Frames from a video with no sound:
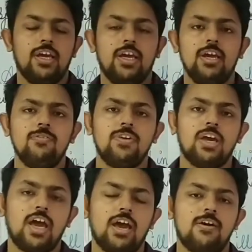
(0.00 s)
Here
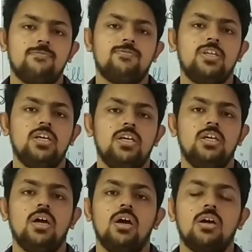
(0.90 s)
we have
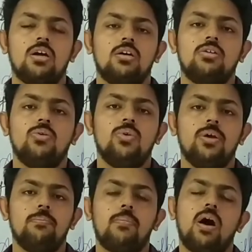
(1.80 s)
the
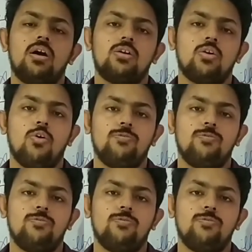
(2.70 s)
concluding part